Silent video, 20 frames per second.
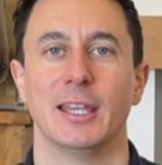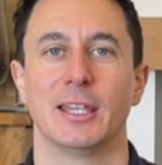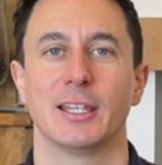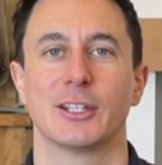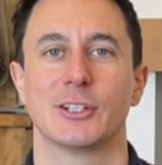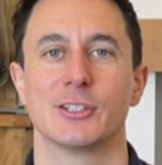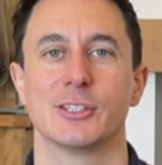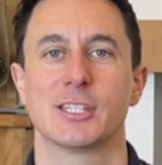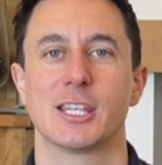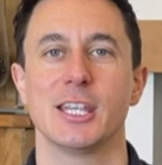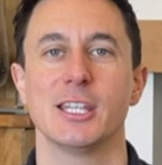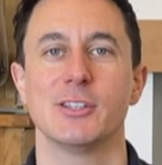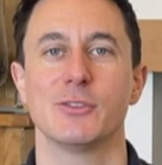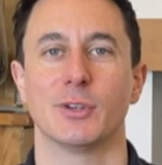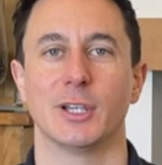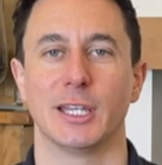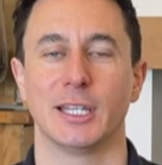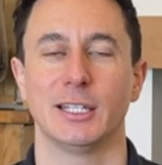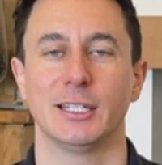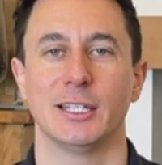
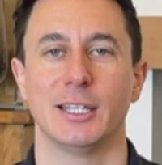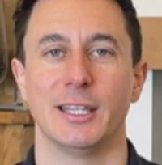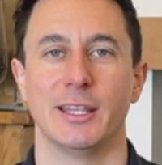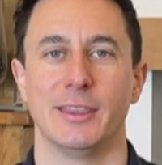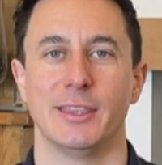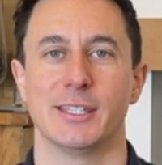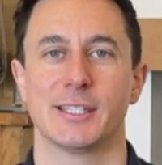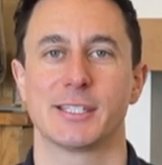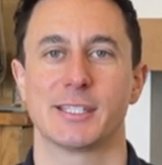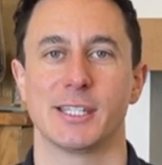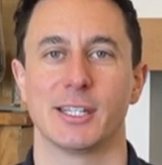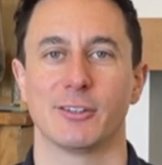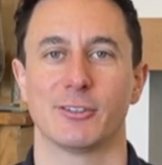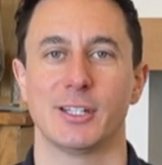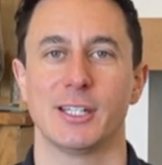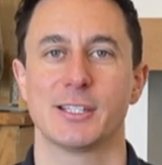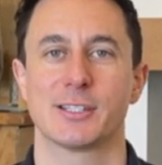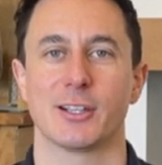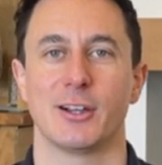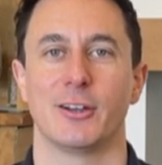Continuing in this
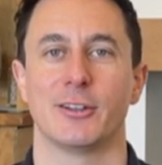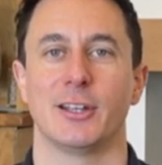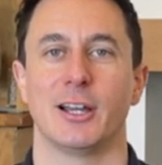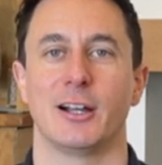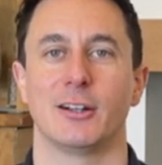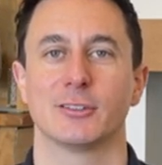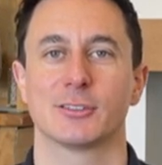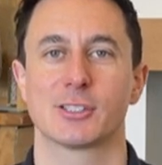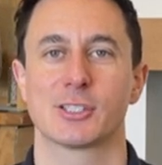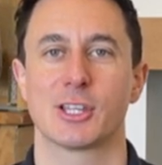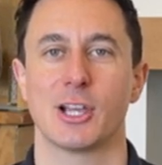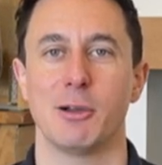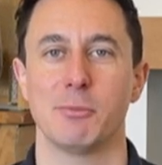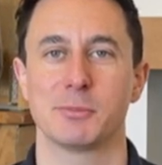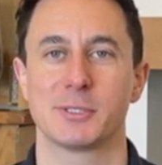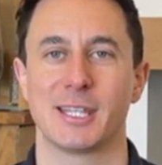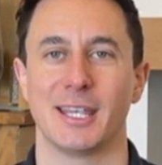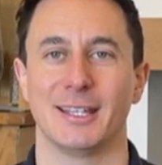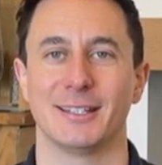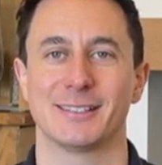series on our top
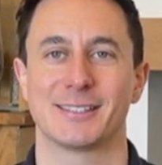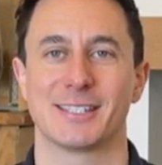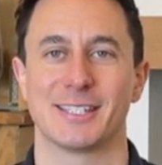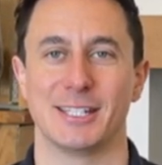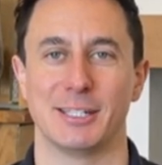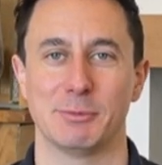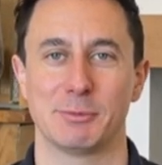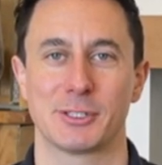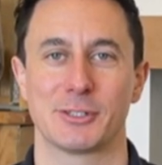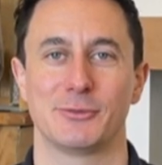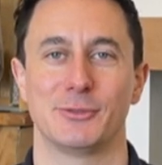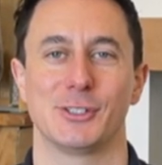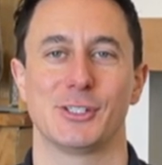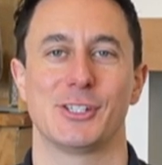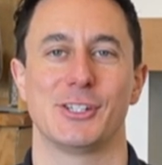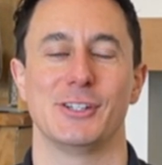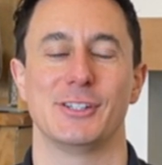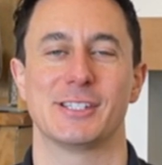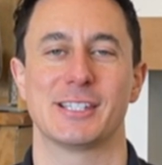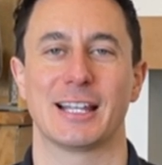10 tips for
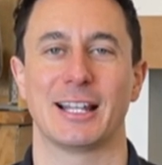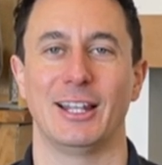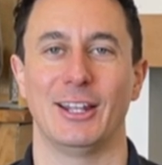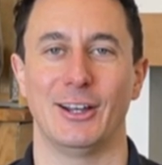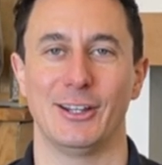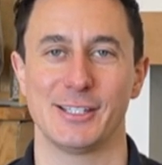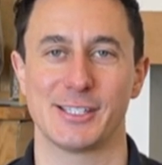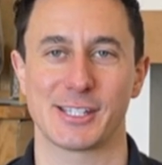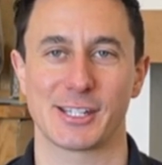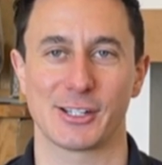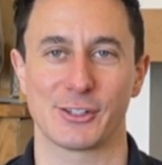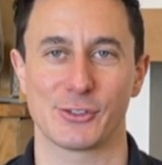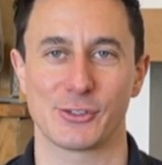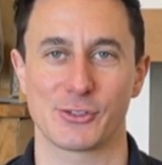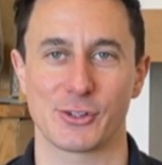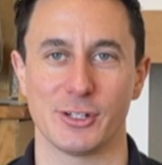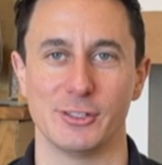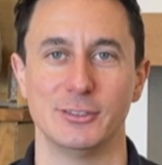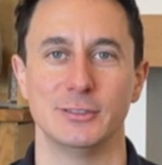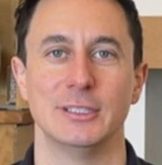choosing lighting
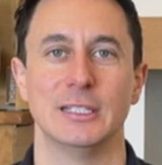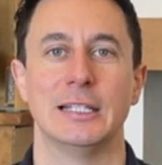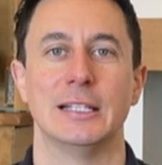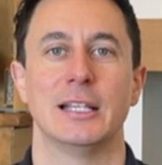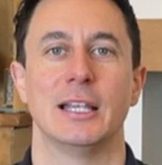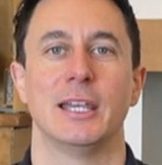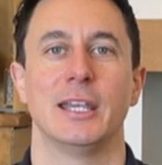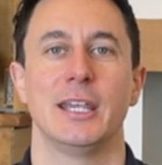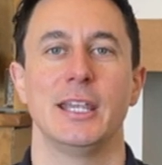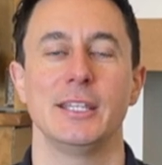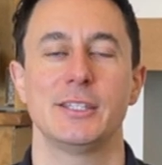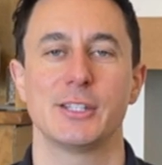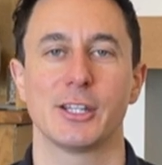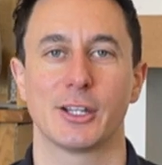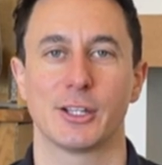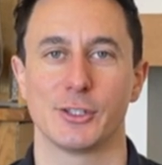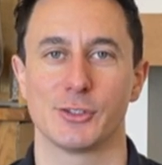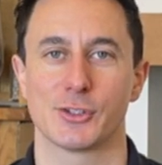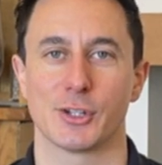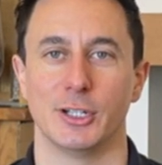control, heating
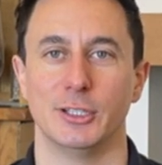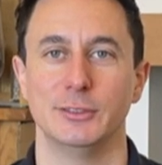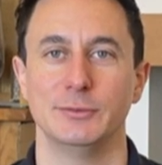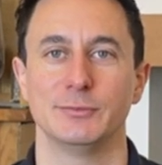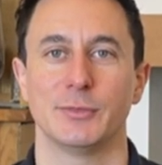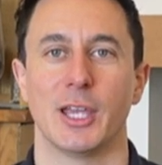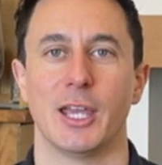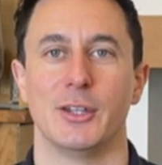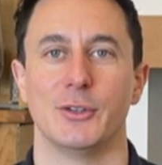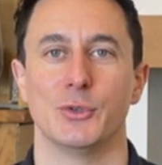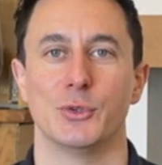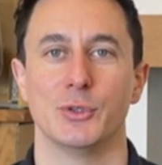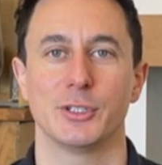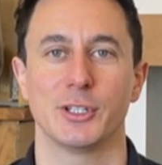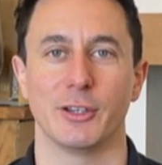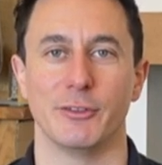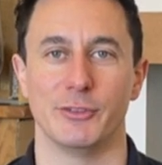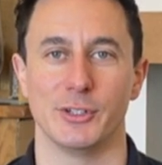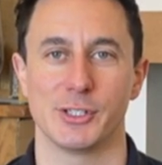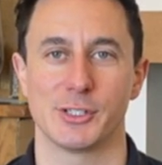control and
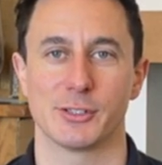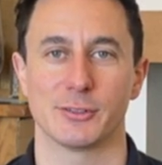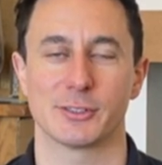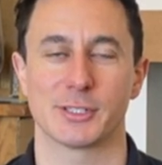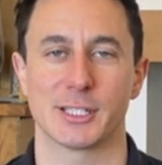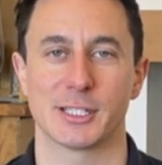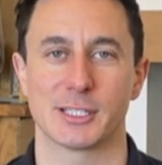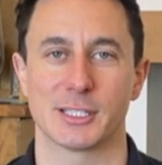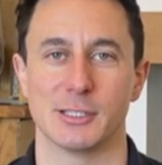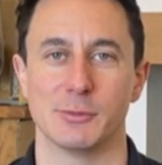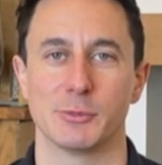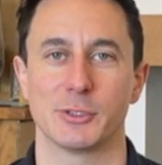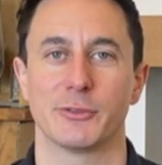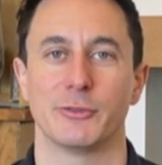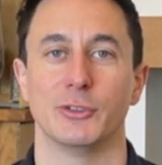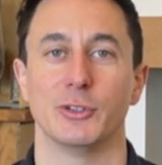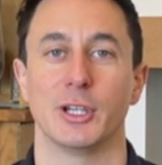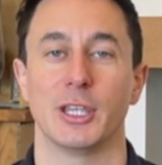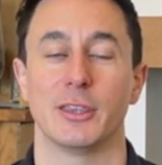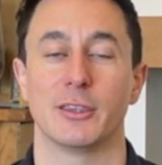audio-visual systems
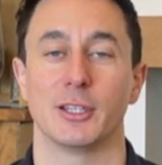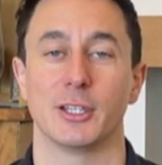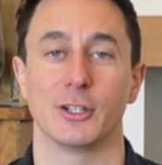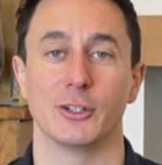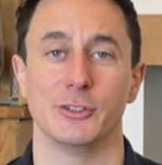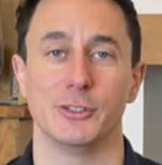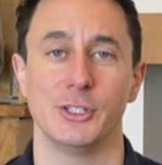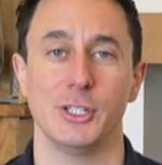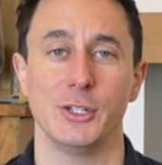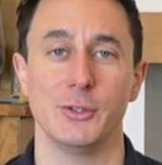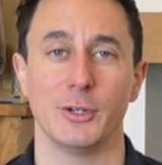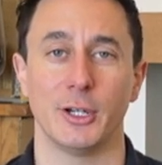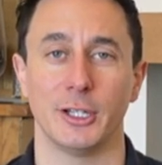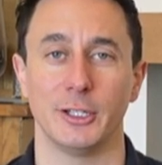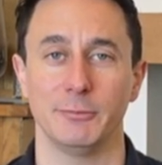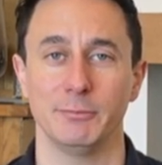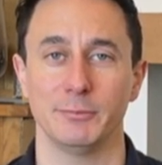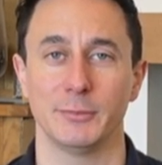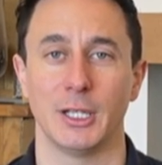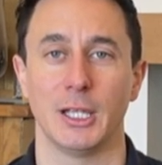for either your new
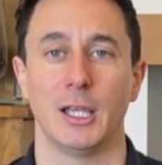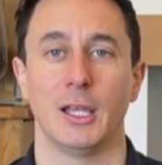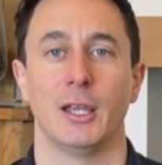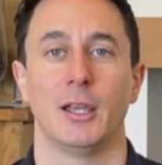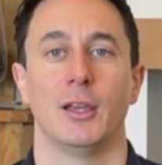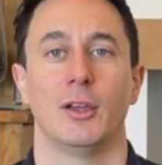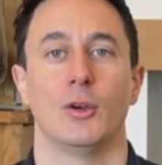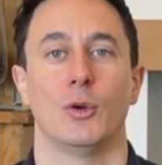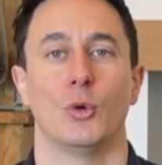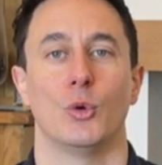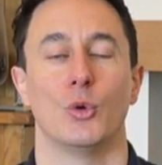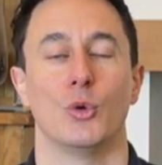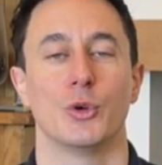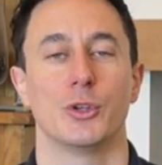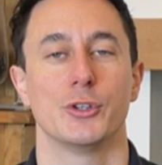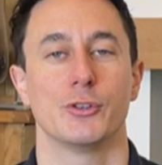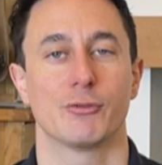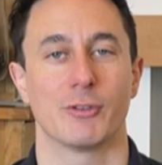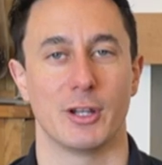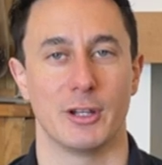home or
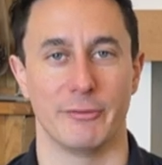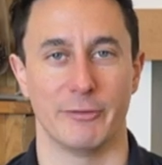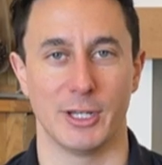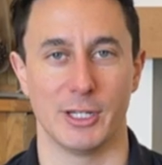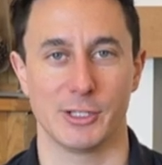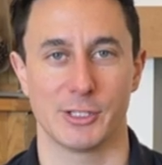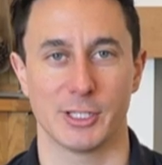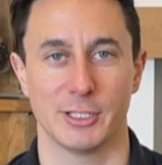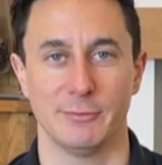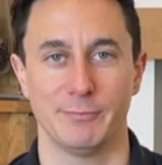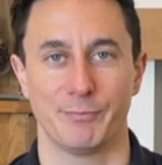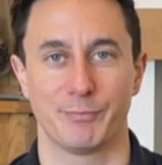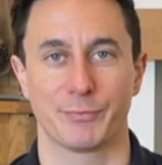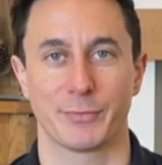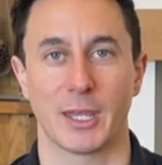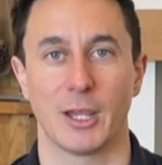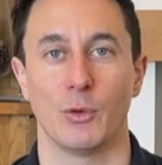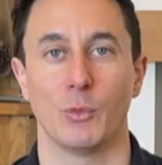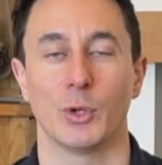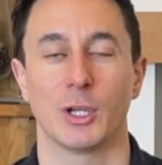your renovation,
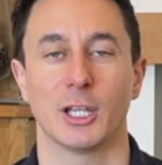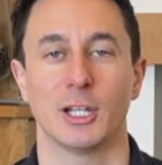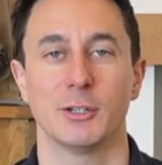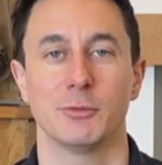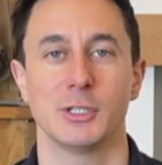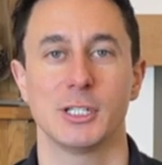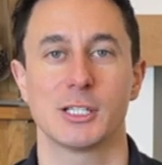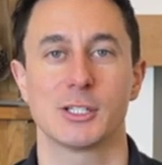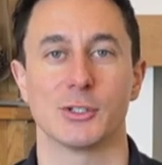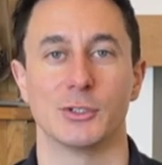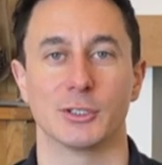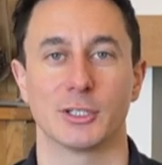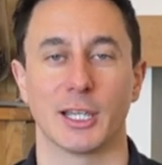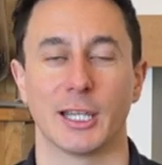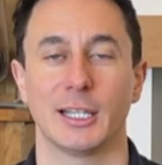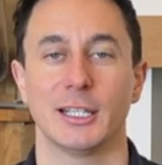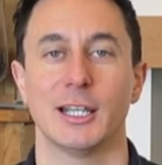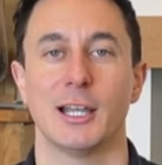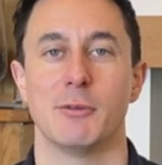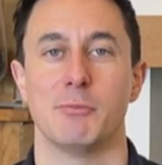we're going to be
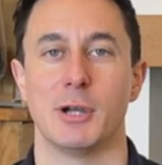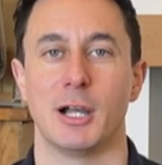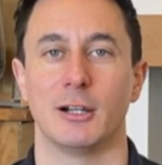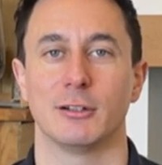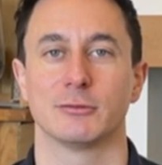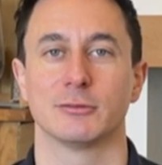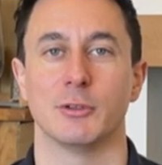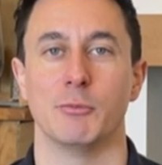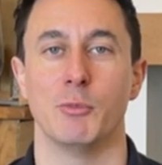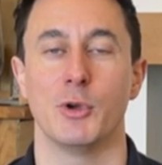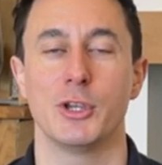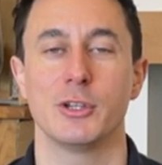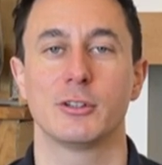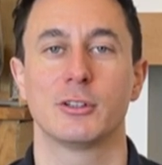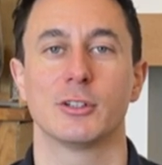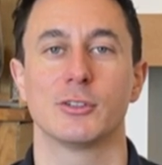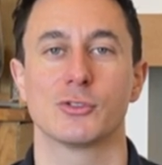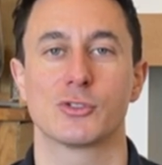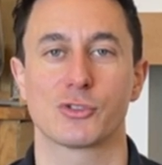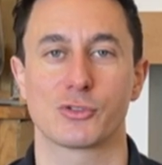talking about remote
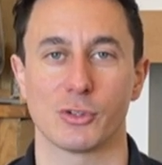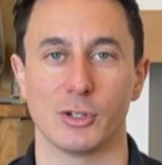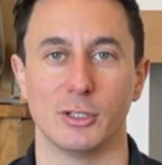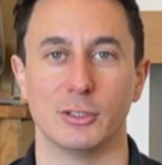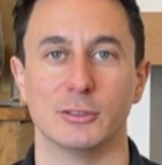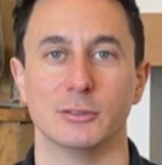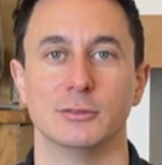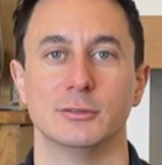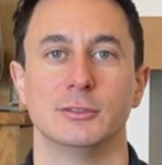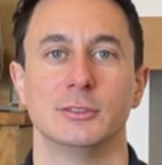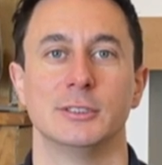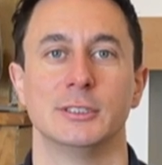control